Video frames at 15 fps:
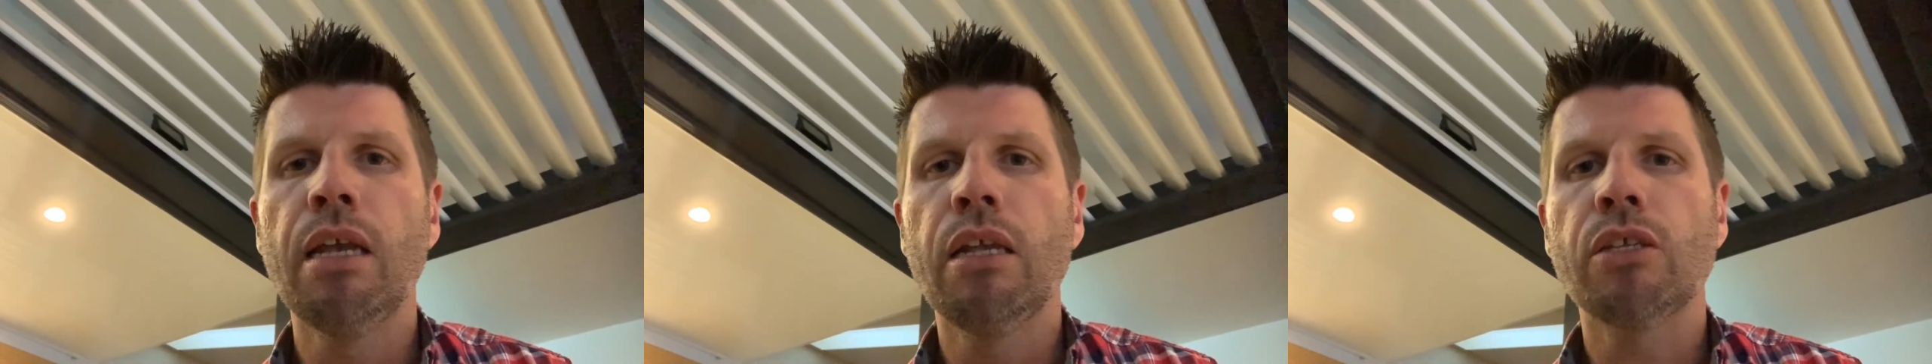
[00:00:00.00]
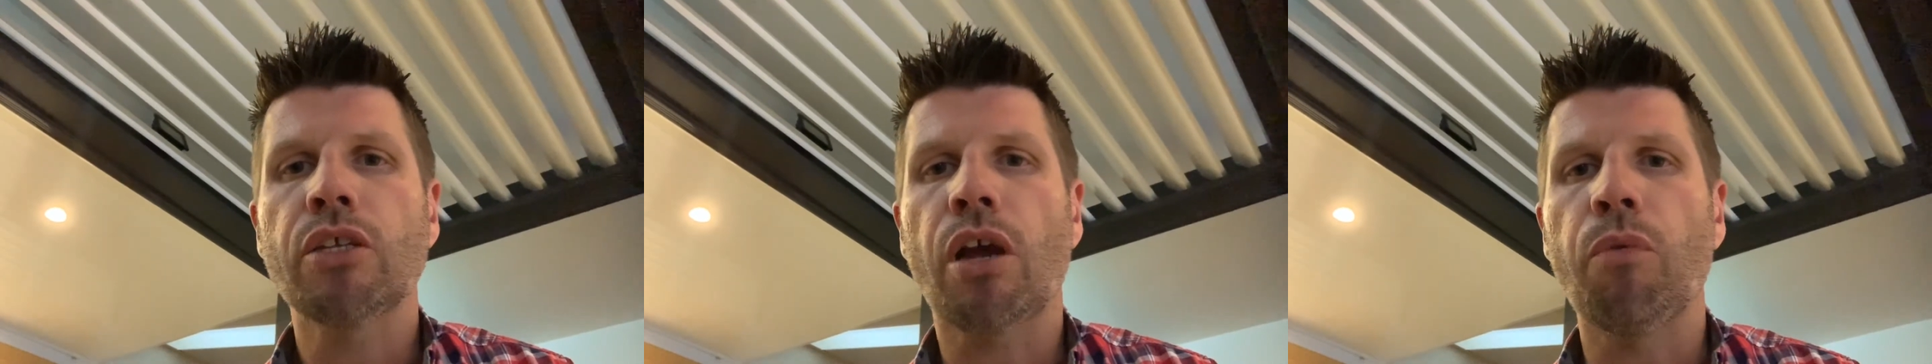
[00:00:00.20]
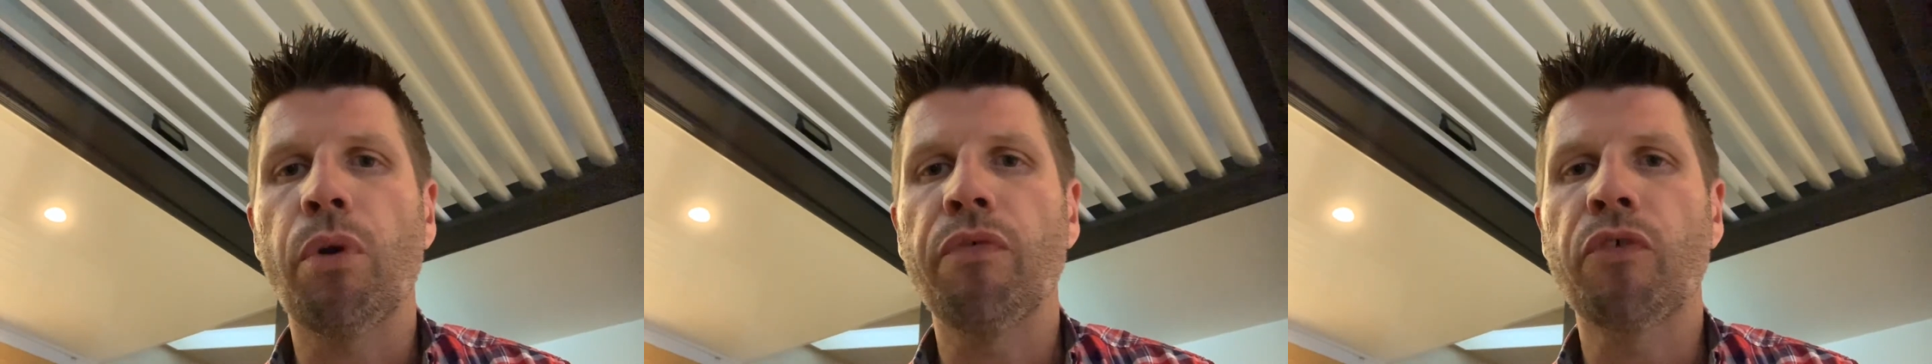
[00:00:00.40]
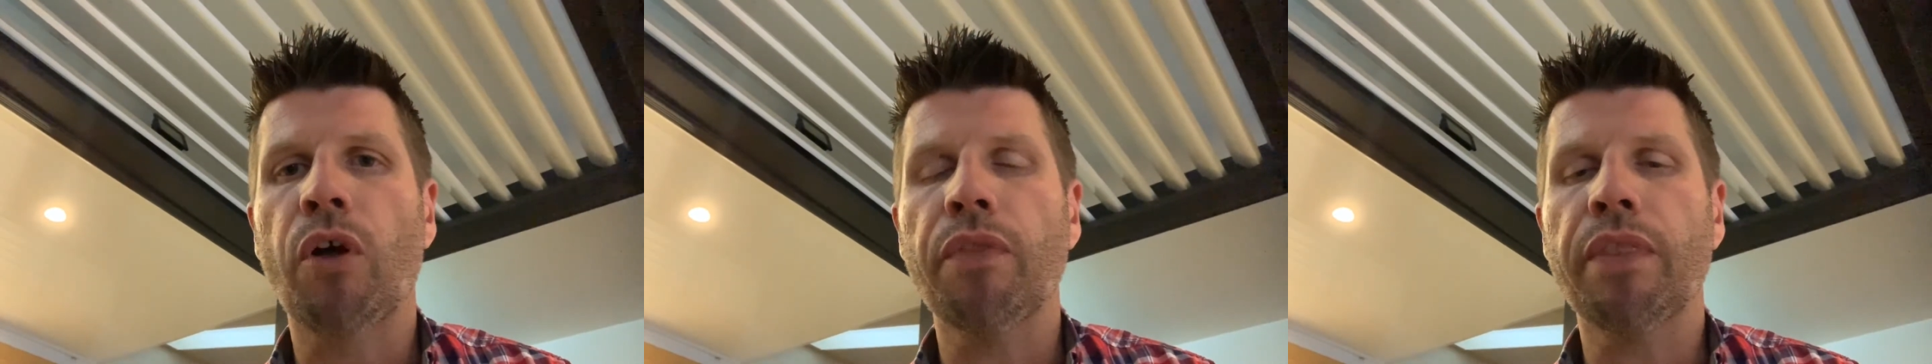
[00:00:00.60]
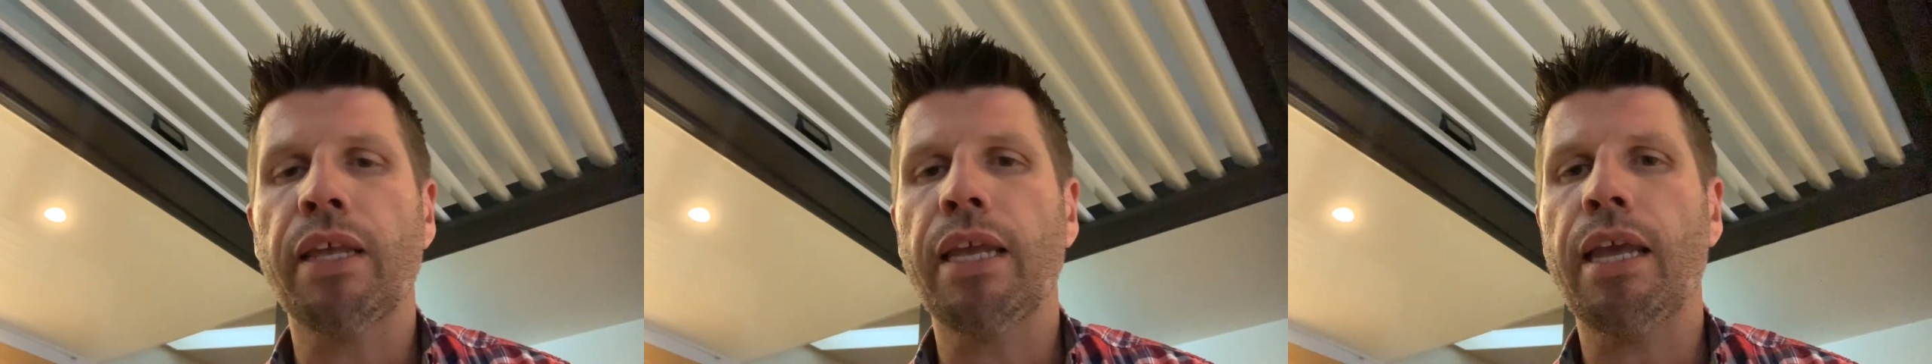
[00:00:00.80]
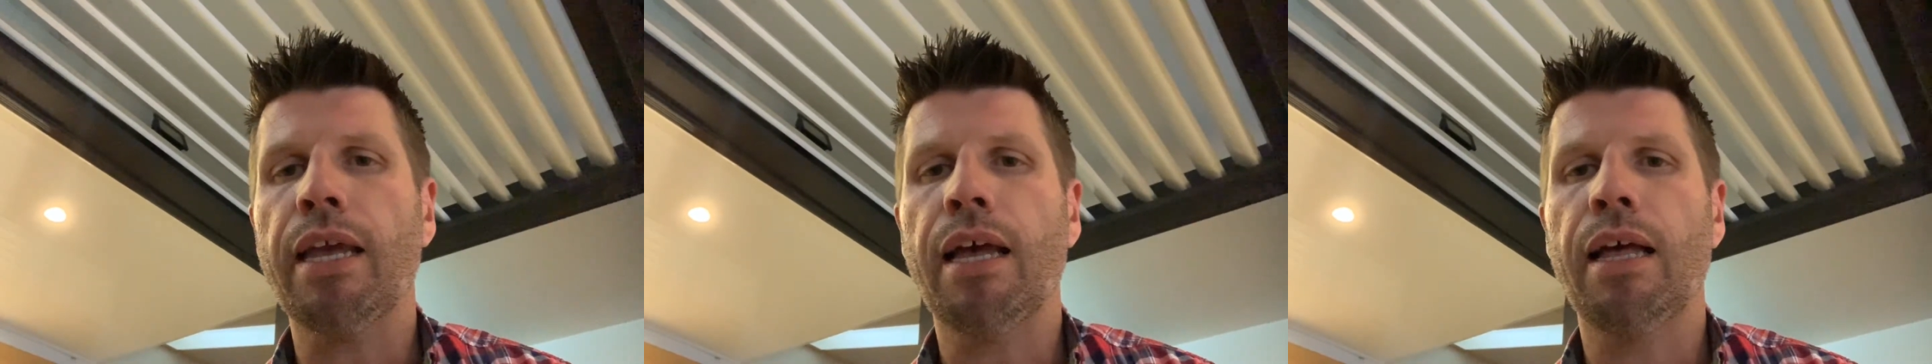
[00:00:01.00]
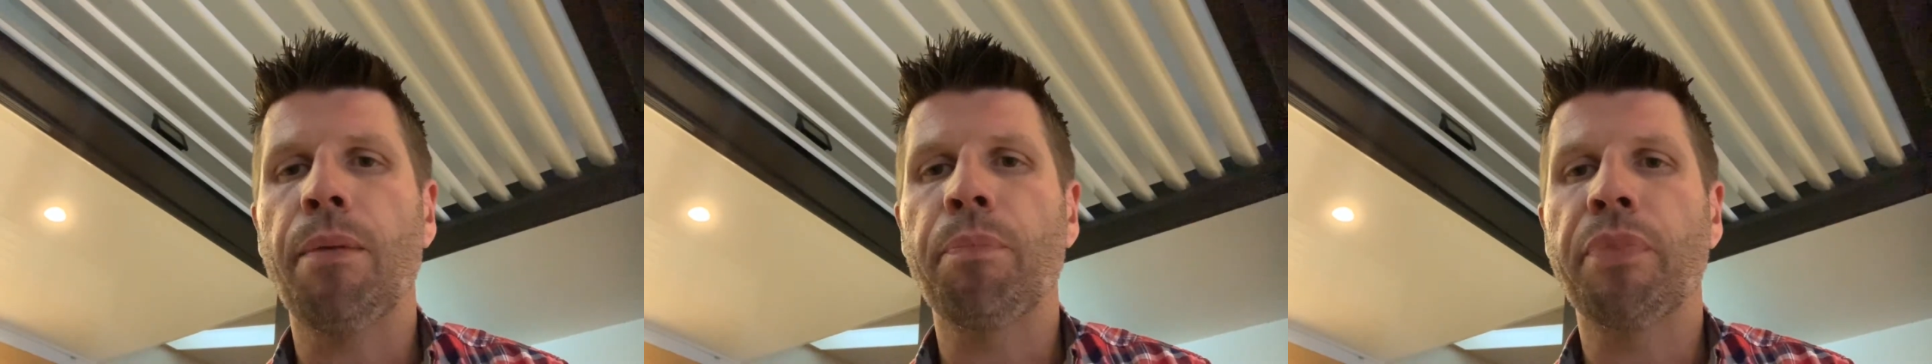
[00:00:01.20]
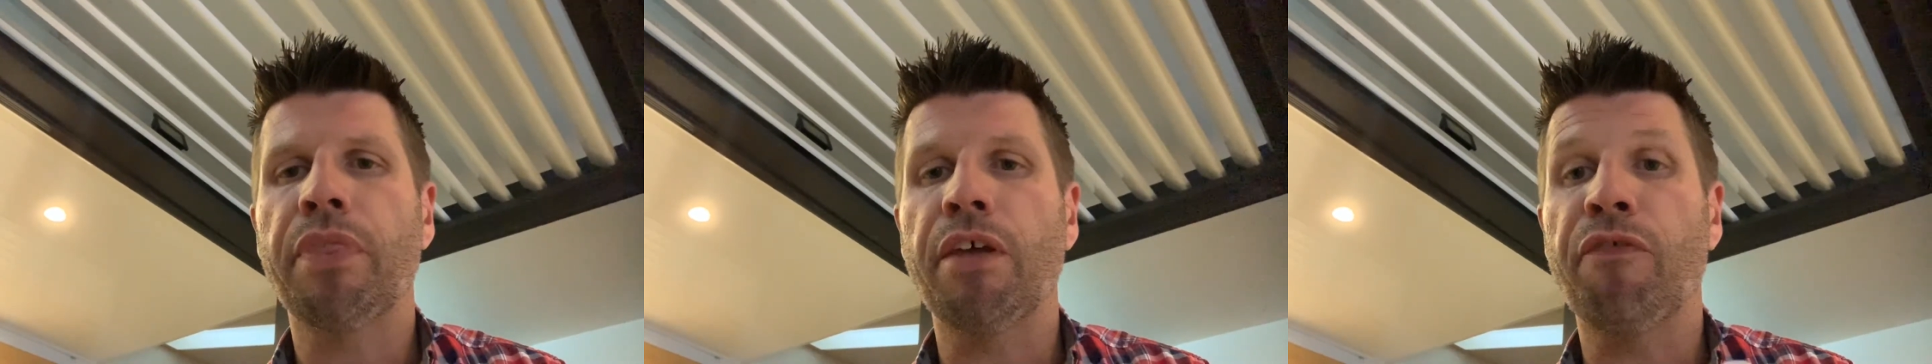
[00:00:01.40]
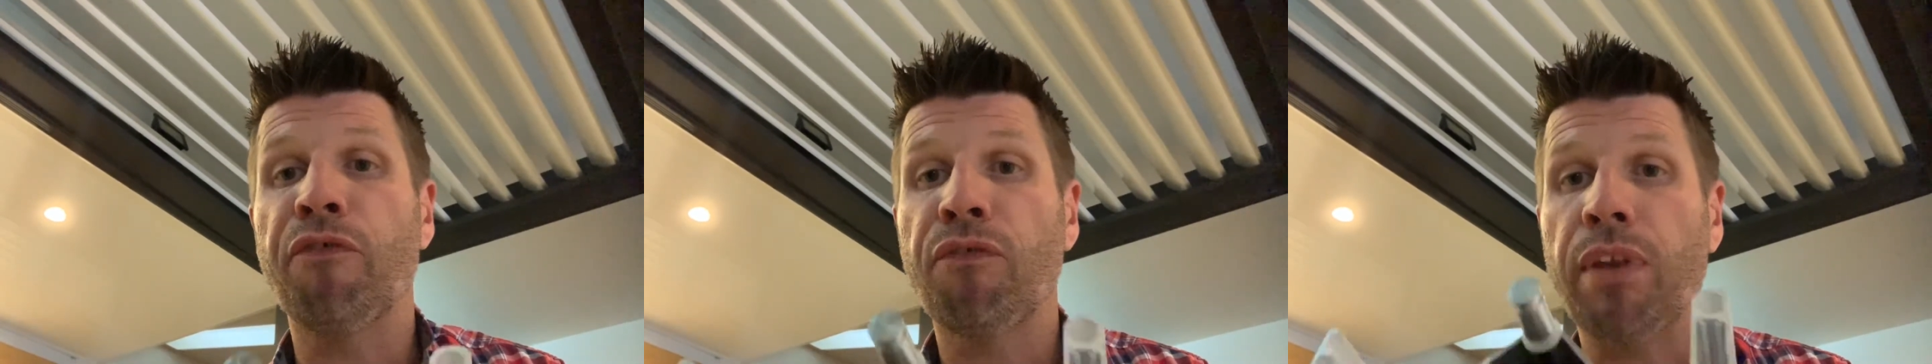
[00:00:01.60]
So we've got the